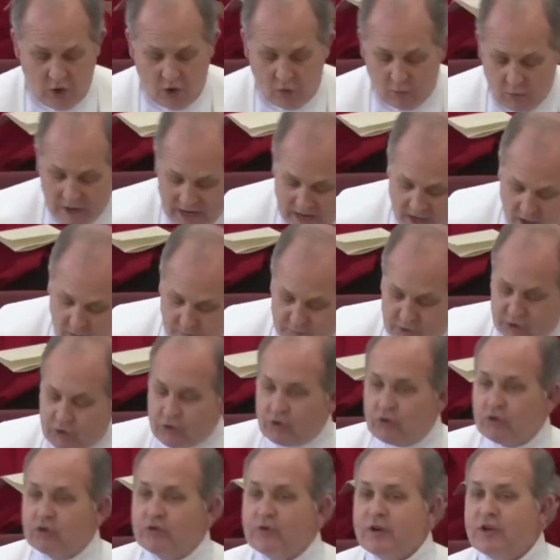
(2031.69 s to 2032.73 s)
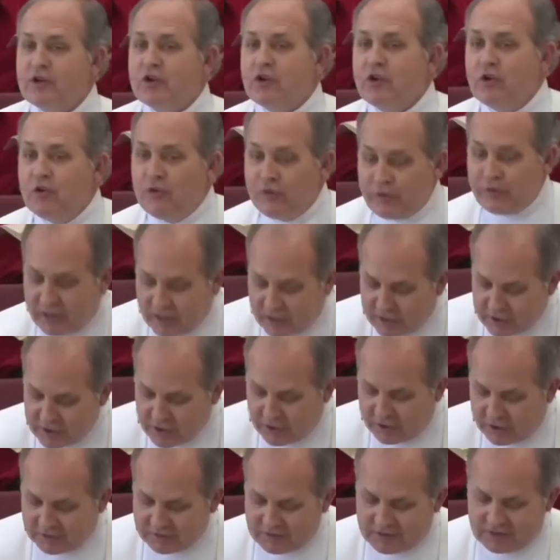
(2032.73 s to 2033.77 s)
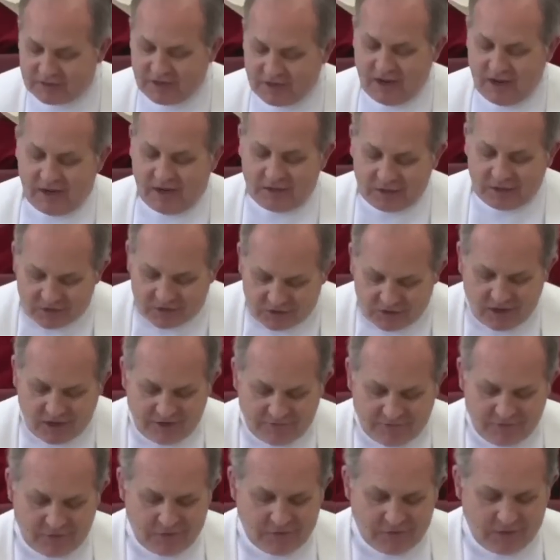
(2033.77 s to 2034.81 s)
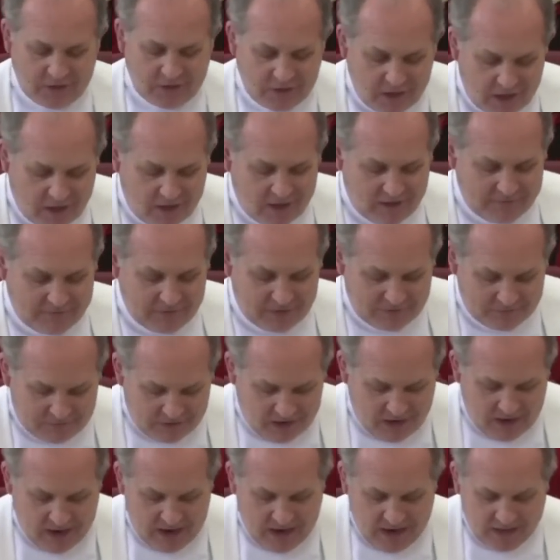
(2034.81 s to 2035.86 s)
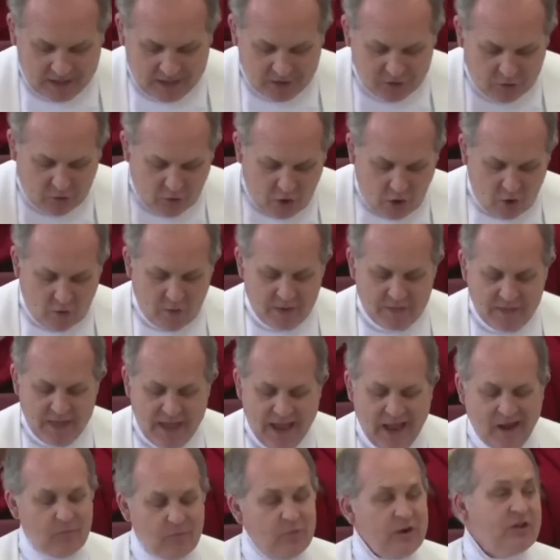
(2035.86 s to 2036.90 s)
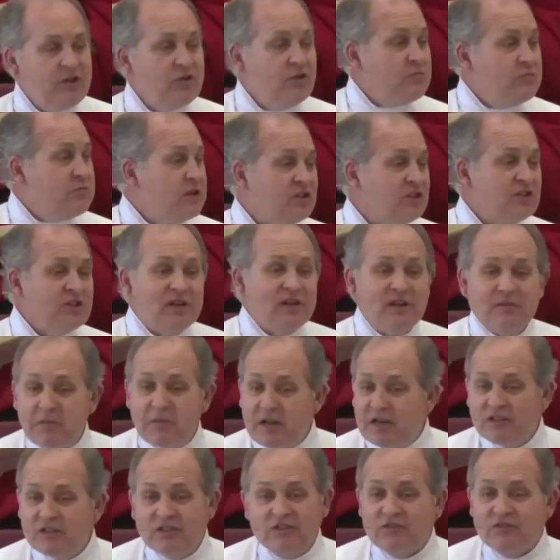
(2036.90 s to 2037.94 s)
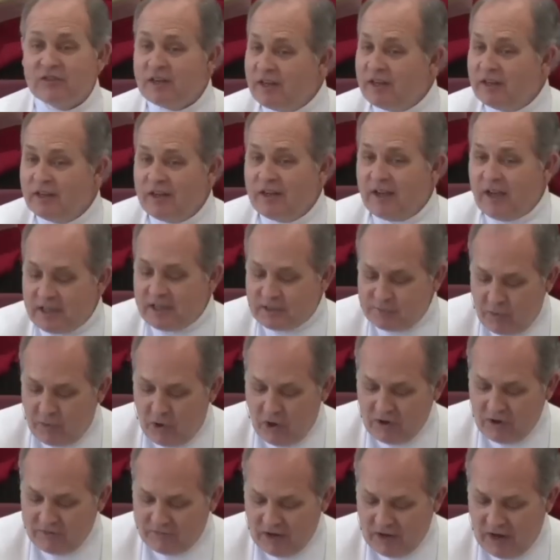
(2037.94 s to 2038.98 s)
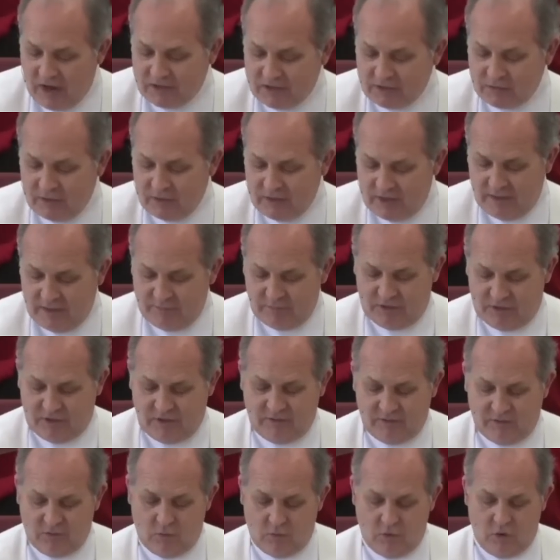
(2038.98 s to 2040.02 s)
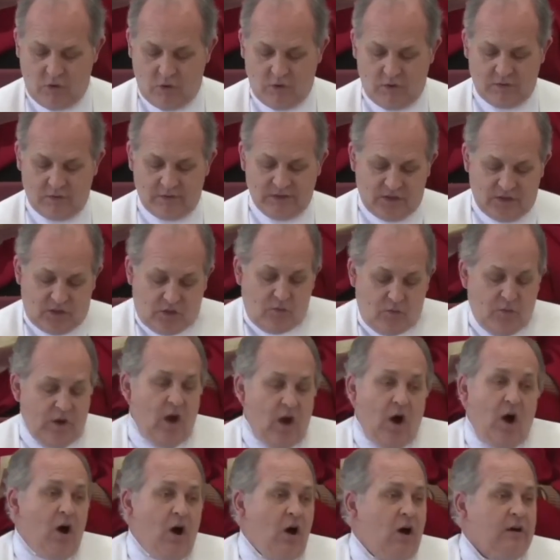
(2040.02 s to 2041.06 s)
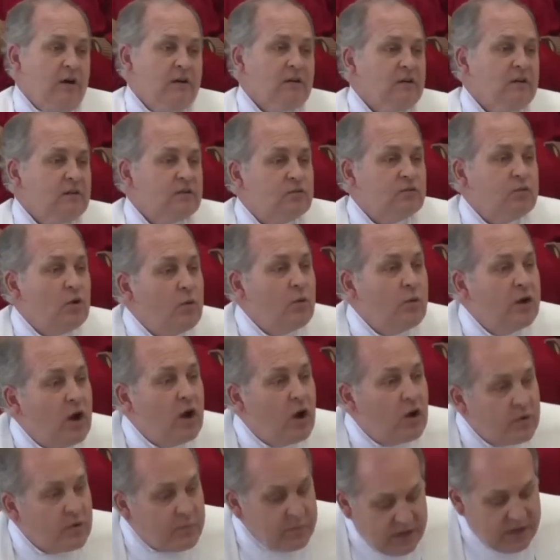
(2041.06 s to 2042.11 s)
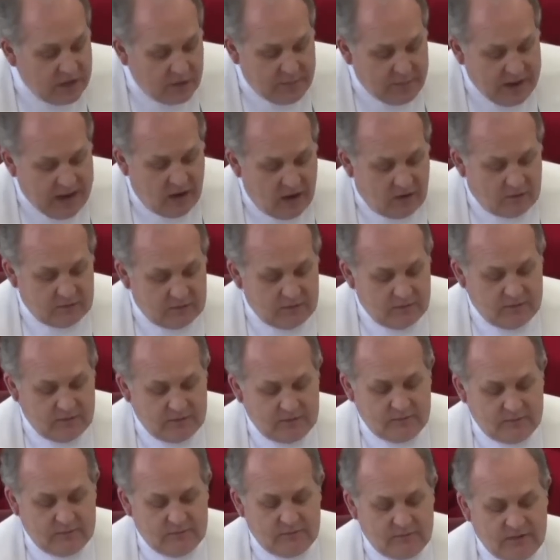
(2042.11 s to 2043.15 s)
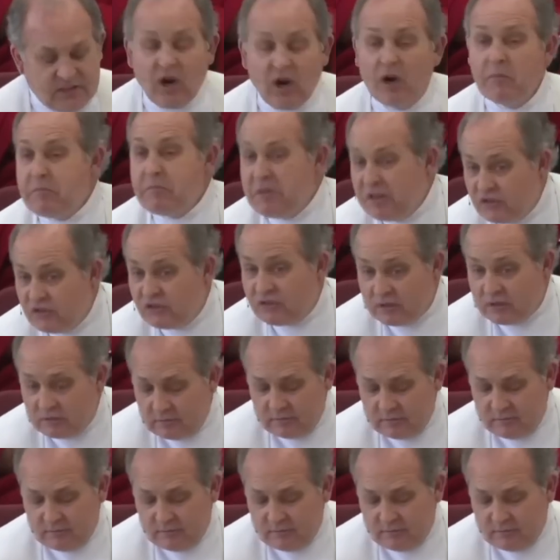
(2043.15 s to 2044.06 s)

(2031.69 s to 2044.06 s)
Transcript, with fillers: We help children, youth, and adults discover the love of God and grow in that. We do mission and ministry as part of God's redemption of the world. It's who we are, it's what we are to be about. It's our mission.